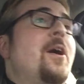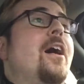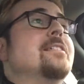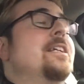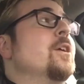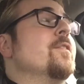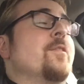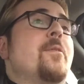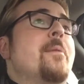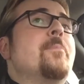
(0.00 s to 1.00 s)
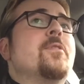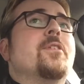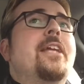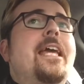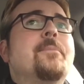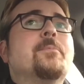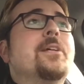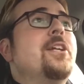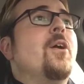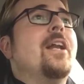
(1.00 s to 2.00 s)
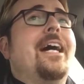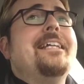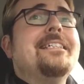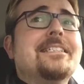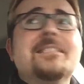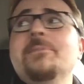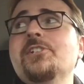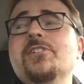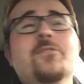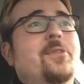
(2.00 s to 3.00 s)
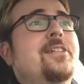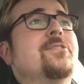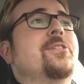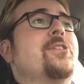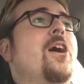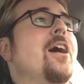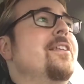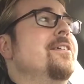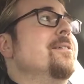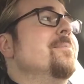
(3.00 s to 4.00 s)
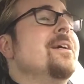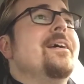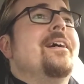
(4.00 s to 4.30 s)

honest, I don't even remember their names. But you know what? I did a smidgen of research on them.